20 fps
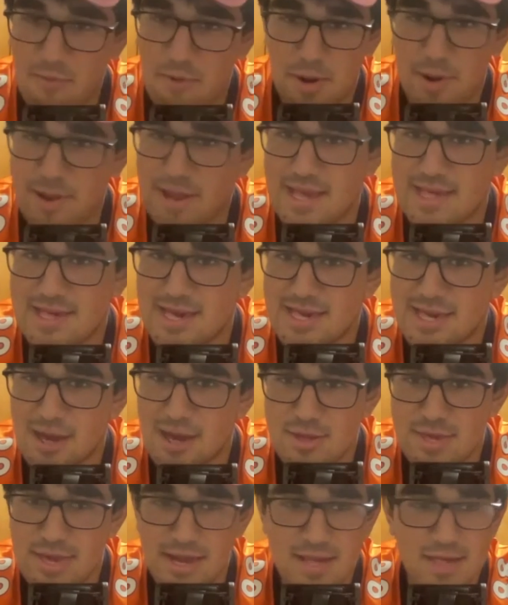winner against the
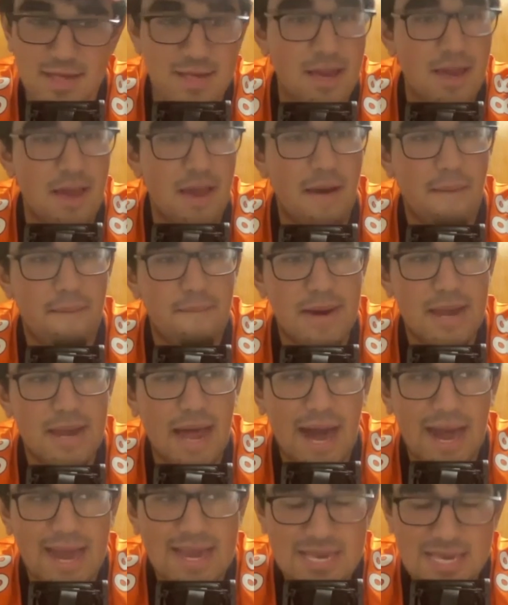Celtics. But
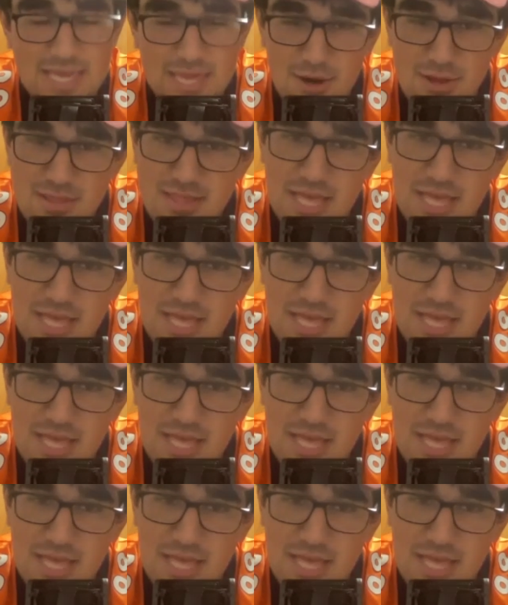I still